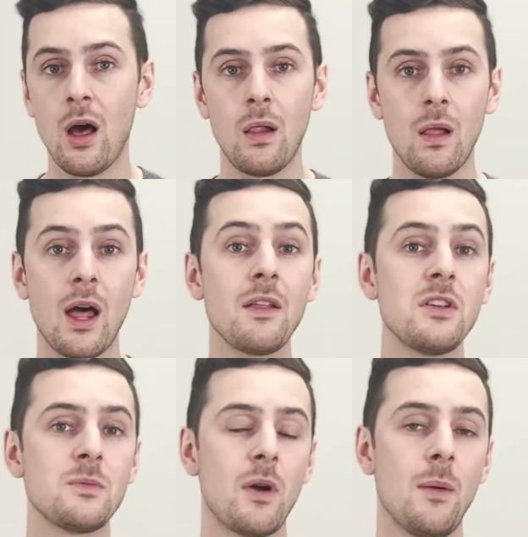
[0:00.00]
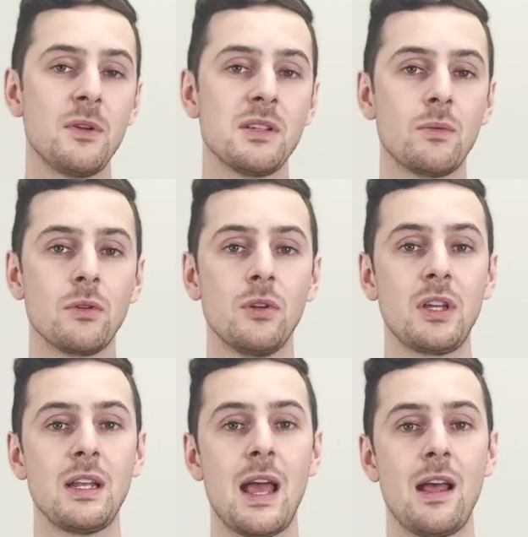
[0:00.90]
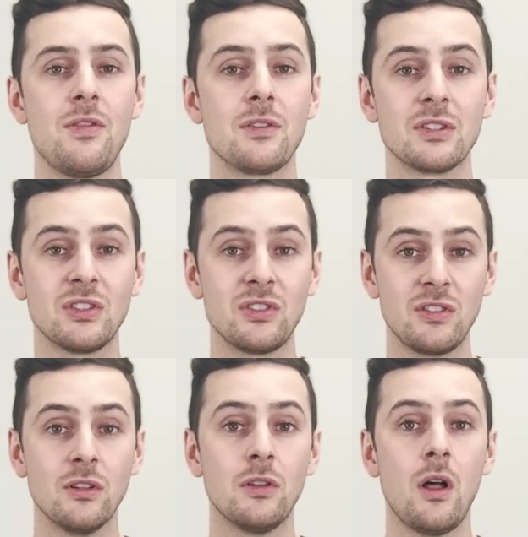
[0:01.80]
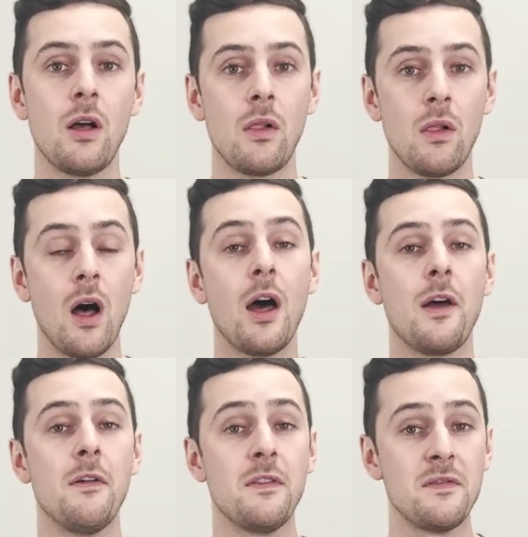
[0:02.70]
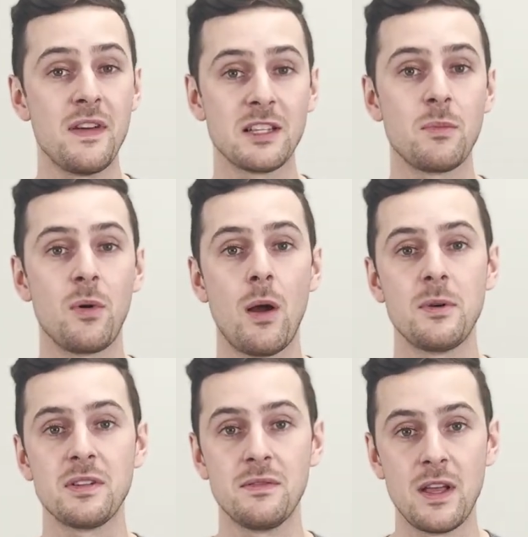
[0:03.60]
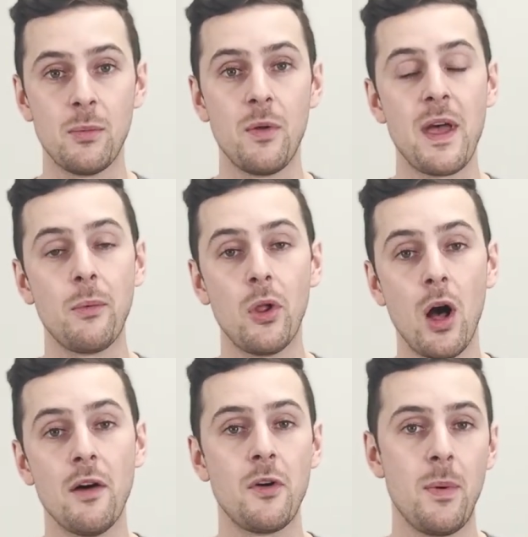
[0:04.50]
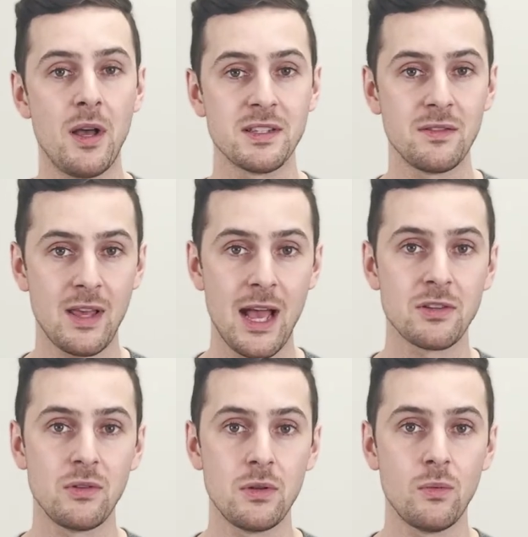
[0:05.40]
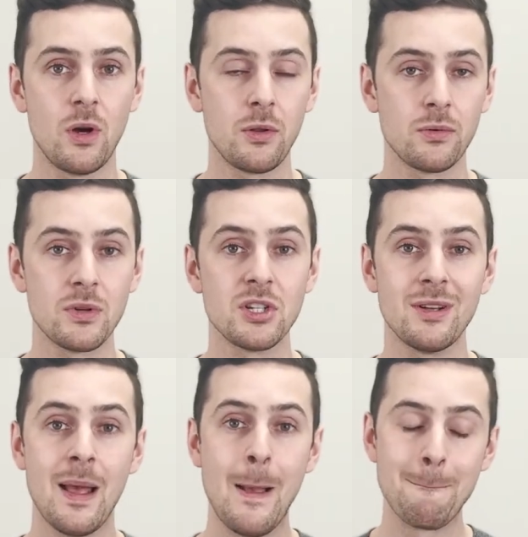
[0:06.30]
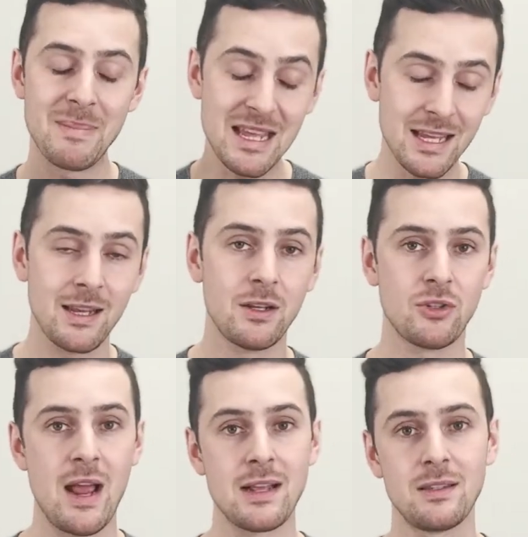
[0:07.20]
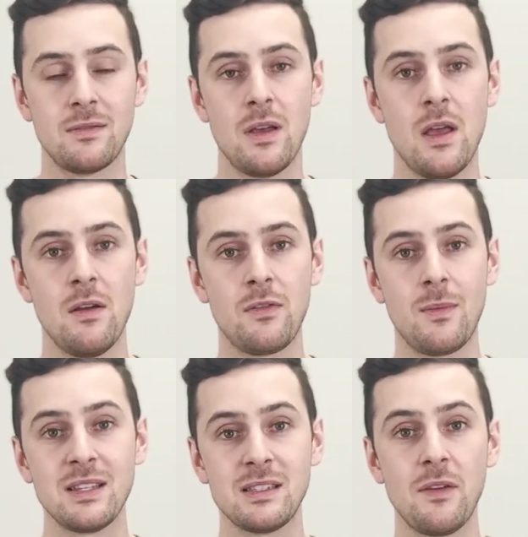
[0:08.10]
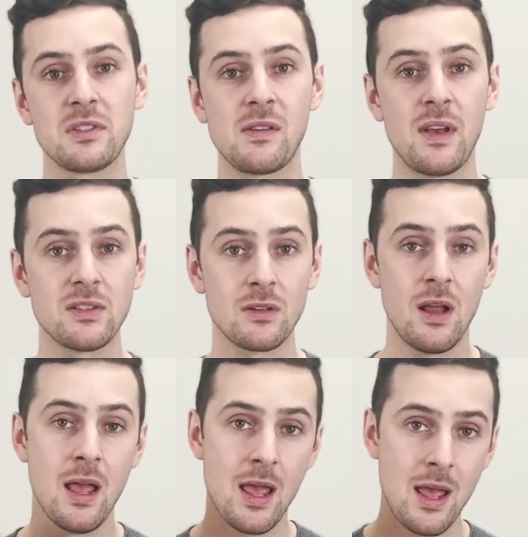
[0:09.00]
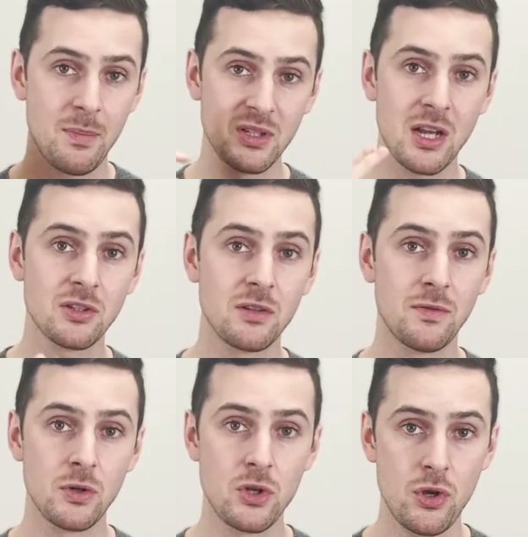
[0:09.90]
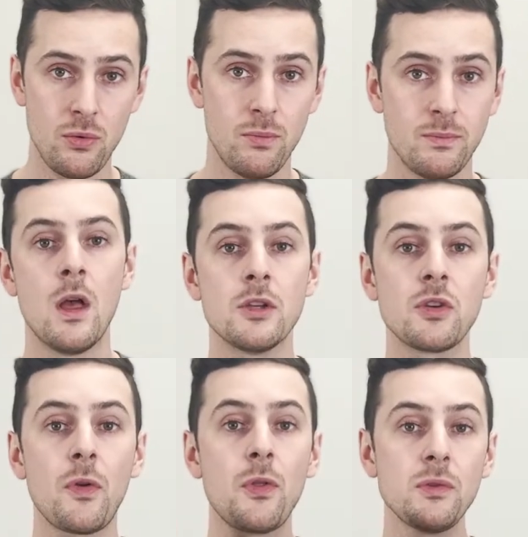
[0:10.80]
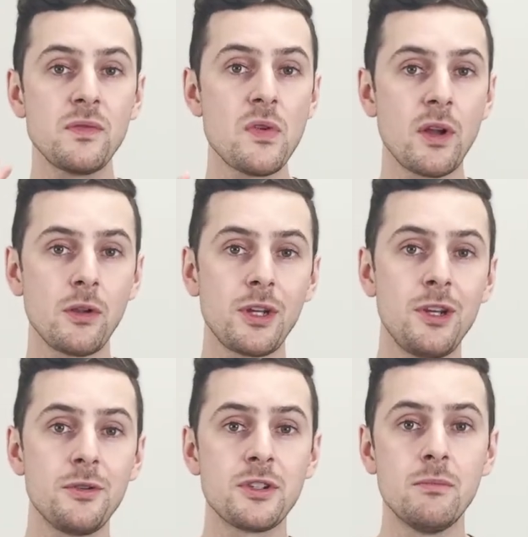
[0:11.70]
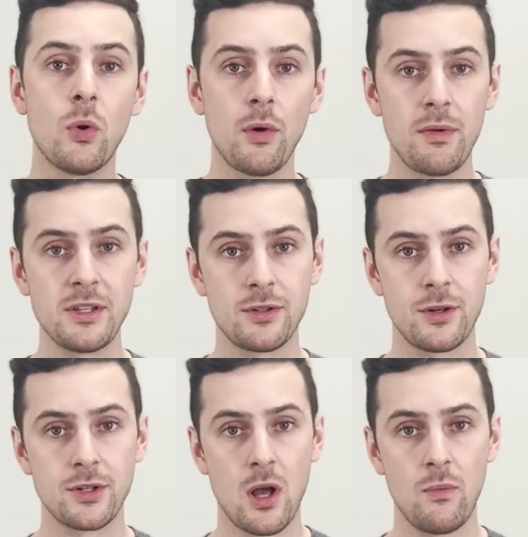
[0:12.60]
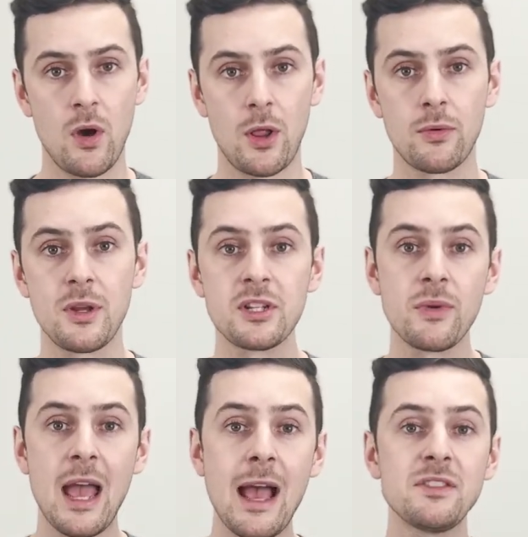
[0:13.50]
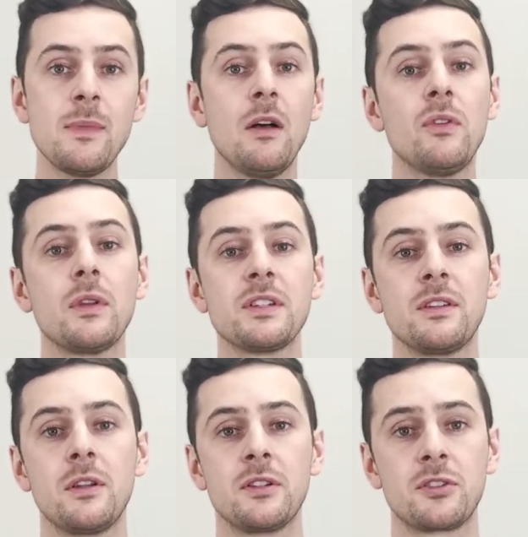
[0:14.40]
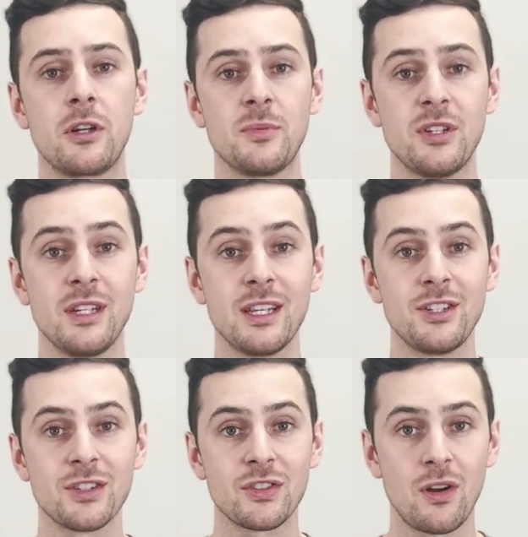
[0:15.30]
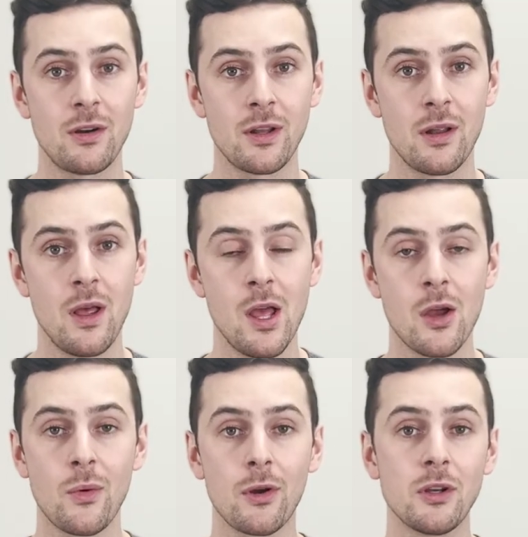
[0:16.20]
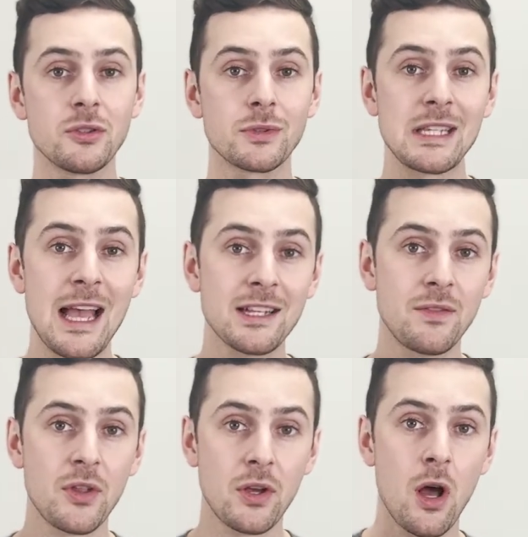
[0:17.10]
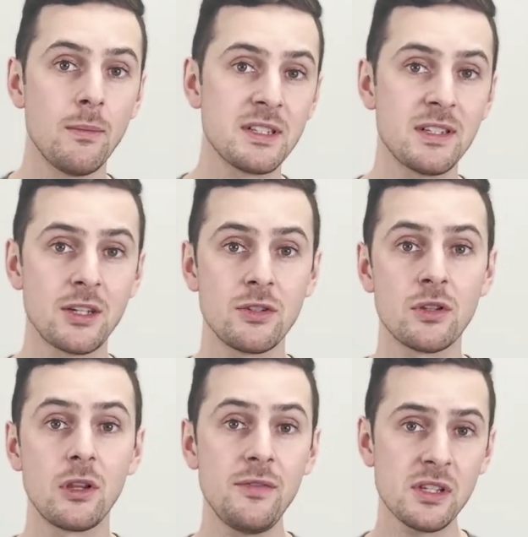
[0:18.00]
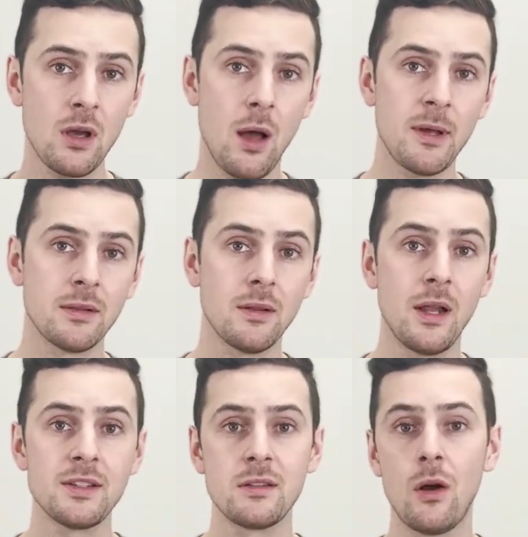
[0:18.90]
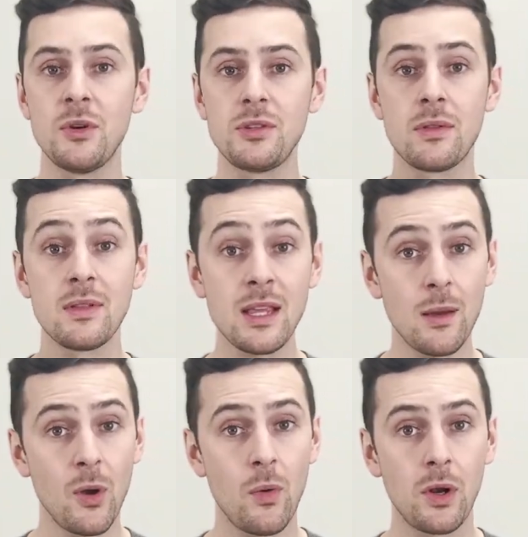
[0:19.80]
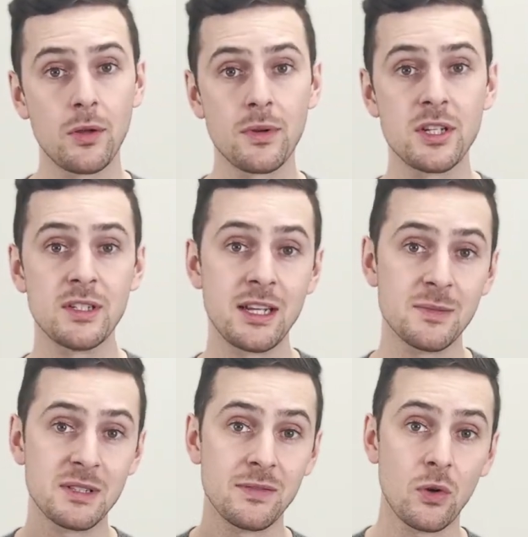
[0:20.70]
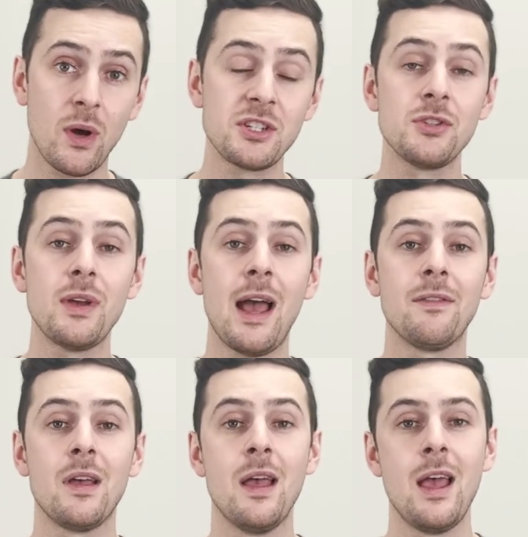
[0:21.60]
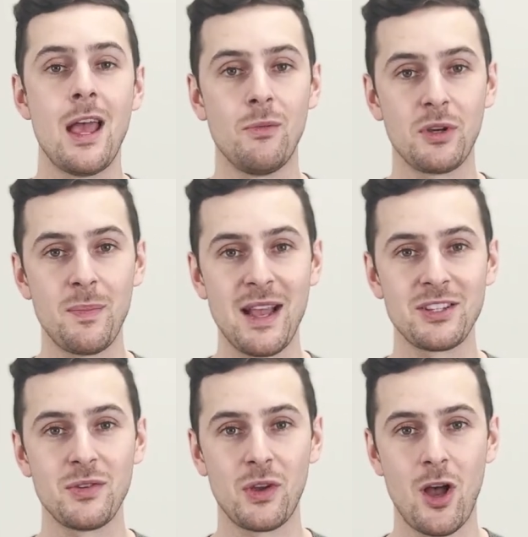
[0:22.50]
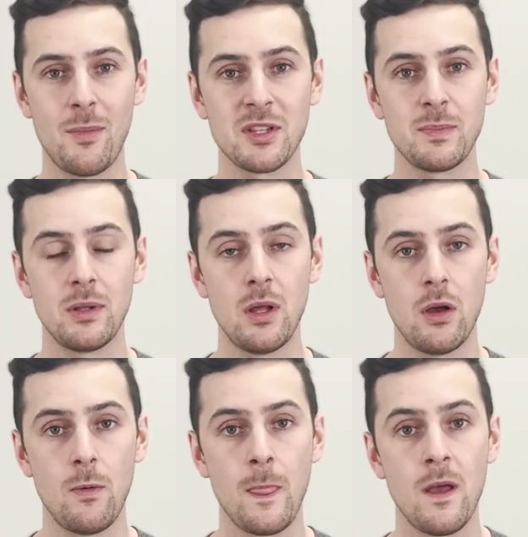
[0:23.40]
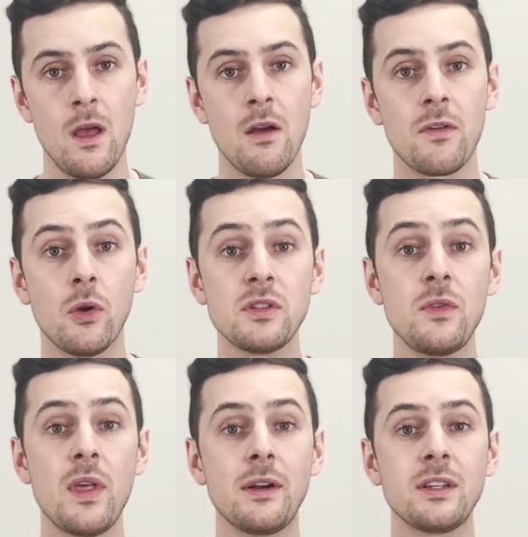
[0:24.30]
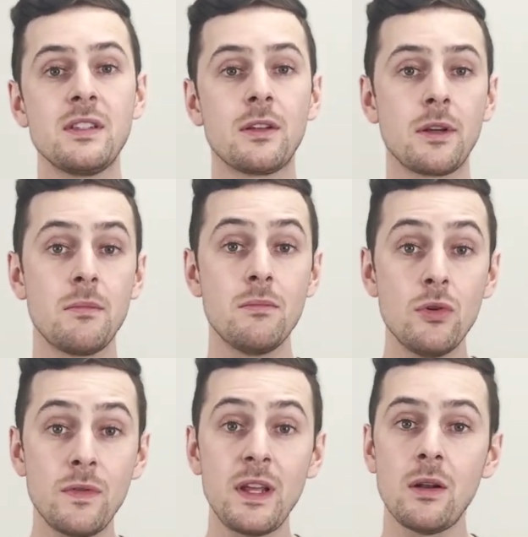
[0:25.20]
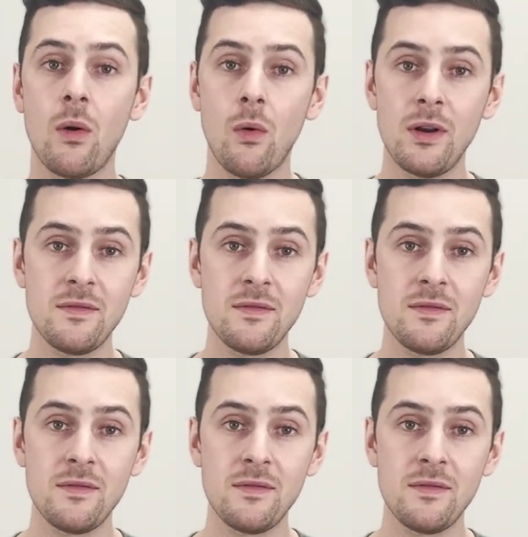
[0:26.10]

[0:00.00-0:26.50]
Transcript: a lot of these properties that we're looking at, there is still a lot of investment properties available that will offer positive cash flow in Waterloo region, making it attractive for myself as an investor and potentially for you. So for those of you that are looking to do some more research on Waterloo Region, we have some helpful links in the description to get you started. We are also really active in the comment section, so leave us a comment. Let us know what you think about Waterloo Region, any specific questions you have, and we'll get back to you in the comments below. For those of you that are considering moving or